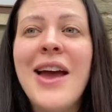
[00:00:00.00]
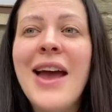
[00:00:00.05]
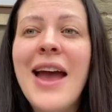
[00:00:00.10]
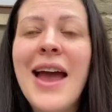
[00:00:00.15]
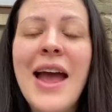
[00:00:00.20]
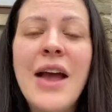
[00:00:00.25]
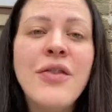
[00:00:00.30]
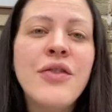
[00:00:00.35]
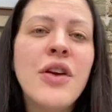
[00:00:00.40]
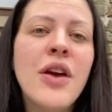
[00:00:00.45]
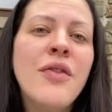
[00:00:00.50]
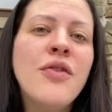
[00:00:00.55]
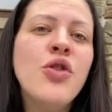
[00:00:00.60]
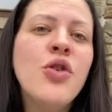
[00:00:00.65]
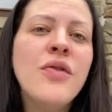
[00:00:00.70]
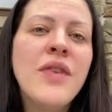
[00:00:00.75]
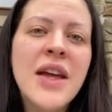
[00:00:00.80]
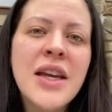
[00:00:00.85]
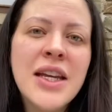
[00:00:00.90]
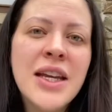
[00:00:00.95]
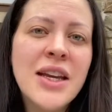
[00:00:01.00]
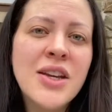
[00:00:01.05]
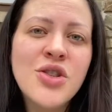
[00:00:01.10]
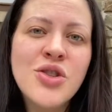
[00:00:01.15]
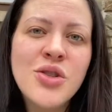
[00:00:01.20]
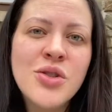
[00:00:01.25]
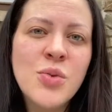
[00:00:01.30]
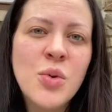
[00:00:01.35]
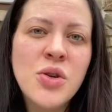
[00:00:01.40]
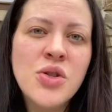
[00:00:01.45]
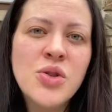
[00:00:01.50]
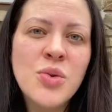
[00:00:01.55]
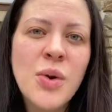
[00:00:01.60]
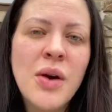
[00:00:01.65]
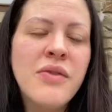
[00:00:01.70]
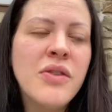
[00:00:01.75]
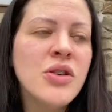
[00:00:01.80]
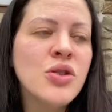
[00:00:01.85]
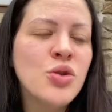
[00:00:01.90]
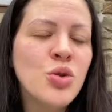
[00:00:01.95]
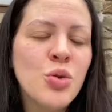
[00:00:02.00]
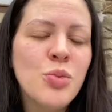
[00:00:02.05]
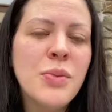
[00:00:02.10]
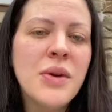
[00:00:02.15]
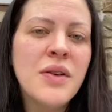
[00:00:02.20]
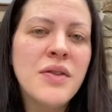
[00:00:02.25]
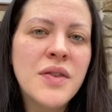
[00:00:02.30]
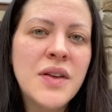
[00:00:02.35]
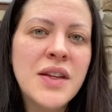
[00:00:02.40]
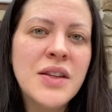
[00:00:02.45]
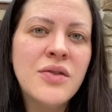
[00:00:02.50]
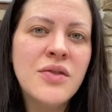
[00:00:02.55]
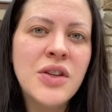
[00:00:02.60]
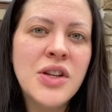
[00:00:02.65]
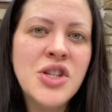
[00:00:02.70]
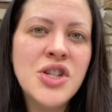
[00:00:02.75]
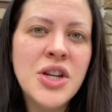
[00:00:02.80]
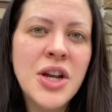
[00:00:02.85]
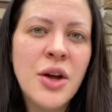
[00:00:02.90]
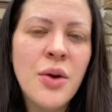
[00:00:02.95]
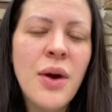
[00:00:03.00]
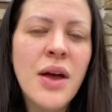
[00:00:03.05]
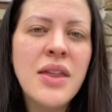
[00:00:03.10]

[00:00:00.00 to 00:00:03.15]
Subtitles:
If you have any issues whatsoever, don't be afraid of reaching out.